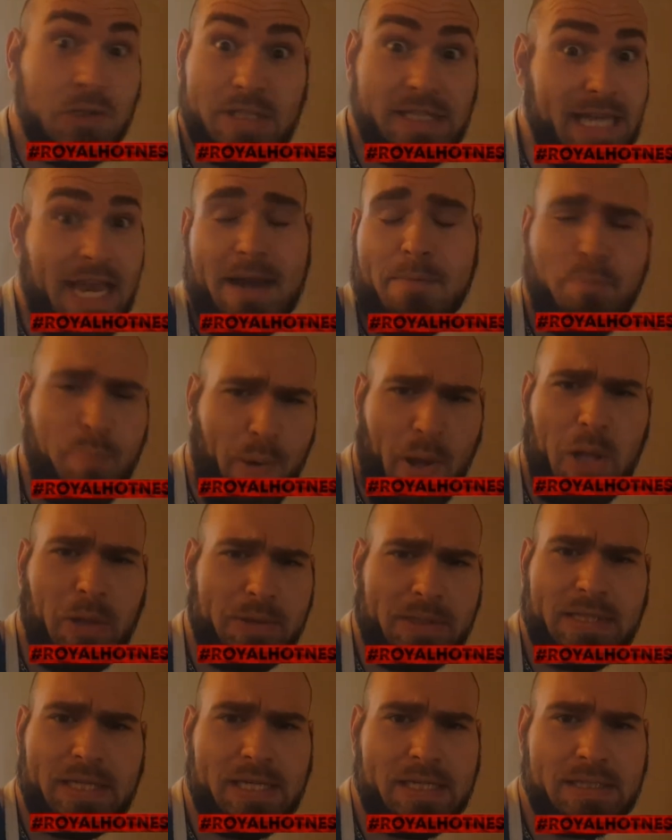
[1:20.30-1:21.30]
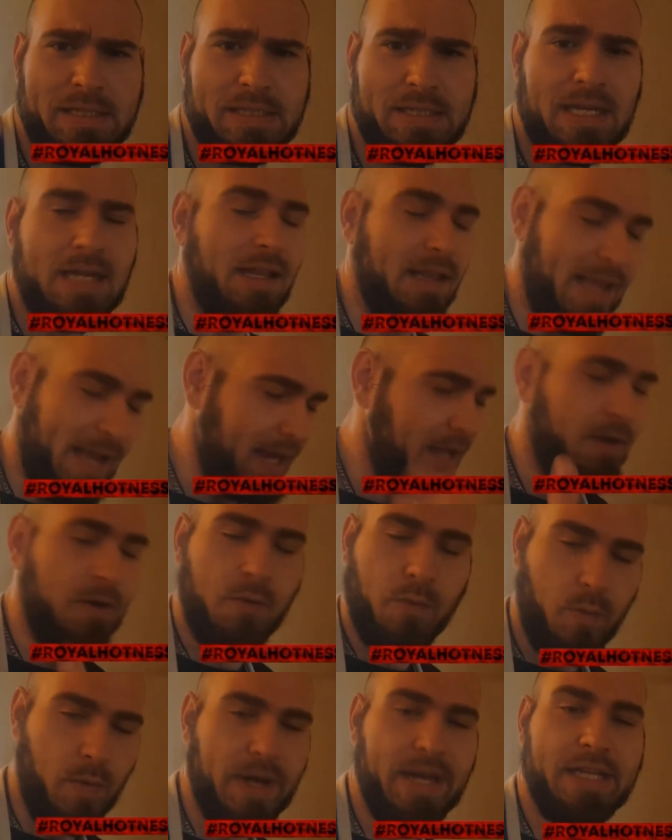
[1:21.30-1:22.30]
Usain Bolt? Like,
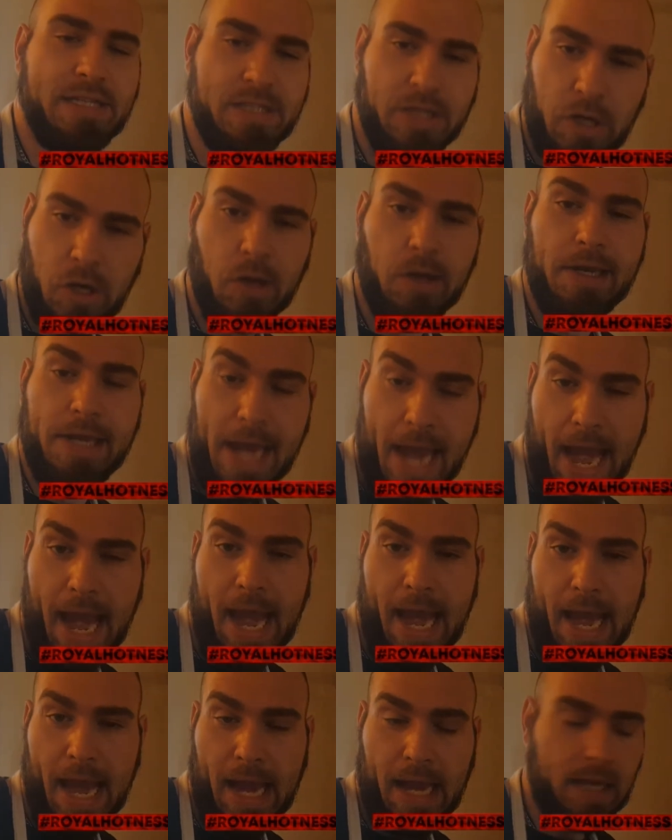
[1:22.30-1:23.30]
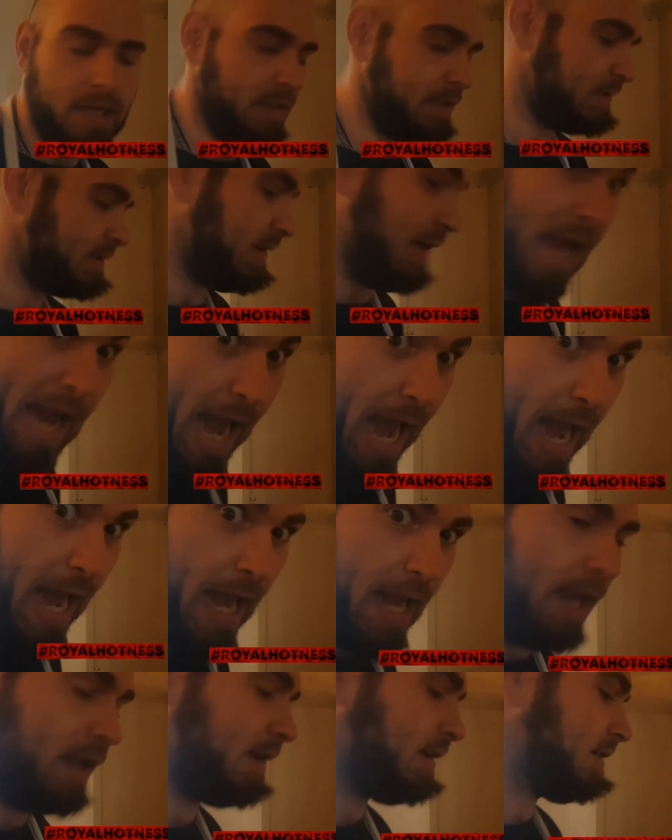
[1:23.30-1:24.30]
when it's a good day.
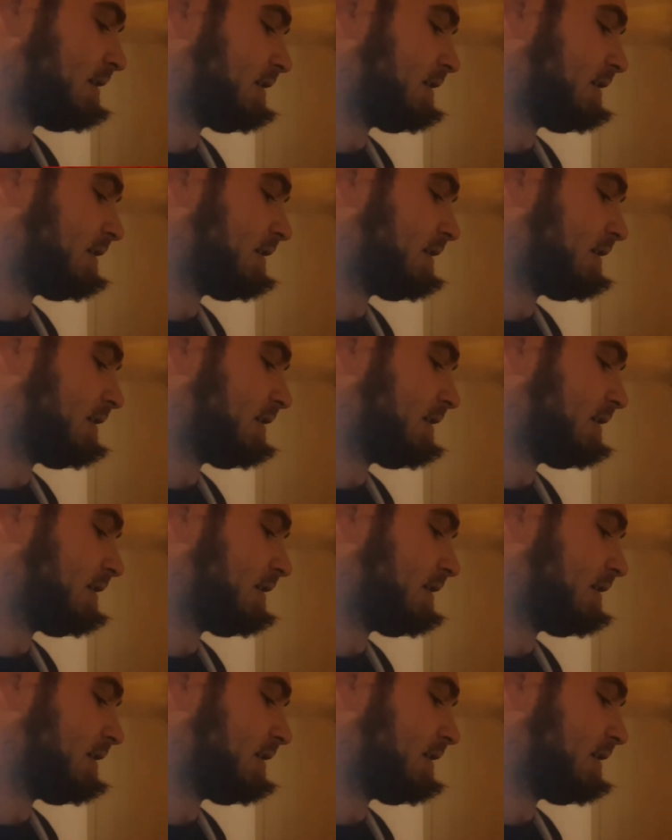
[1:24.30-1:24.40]
Okay.